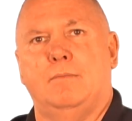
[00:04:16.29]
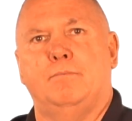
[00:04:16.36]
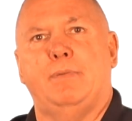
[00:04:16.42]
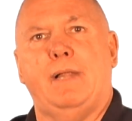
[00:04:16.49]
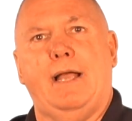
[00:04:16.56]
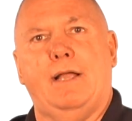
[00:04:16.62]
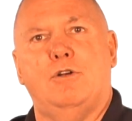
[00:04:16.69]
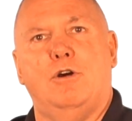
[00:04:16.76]

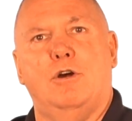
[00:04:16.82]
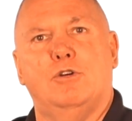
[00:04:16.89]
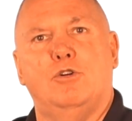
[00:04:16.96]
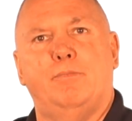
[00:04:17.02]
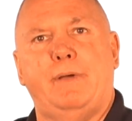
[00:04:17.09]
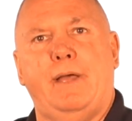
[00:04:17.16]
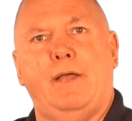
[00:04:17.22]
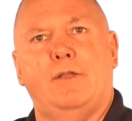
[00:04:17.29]
black
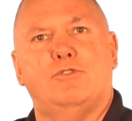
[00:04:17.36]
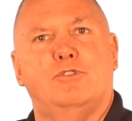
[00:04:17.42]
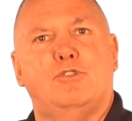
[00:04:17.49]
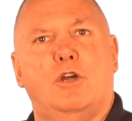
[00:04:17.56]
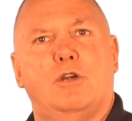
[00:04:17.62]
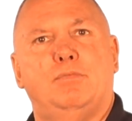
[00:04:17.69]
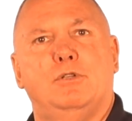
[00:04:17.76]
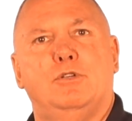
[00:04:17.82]
cargo pants or
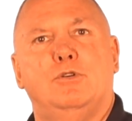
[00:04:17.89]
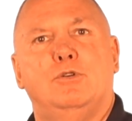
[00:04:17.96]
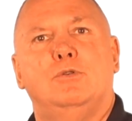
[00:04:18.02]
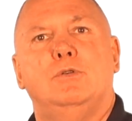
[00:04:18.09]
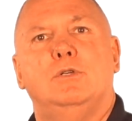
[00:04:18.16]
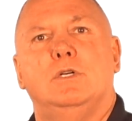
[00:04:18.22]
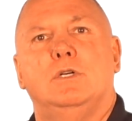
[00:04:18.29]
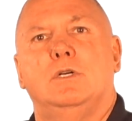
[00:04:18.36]
dark
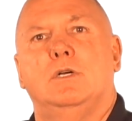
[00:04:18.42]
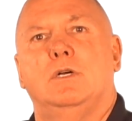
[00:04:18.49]
blue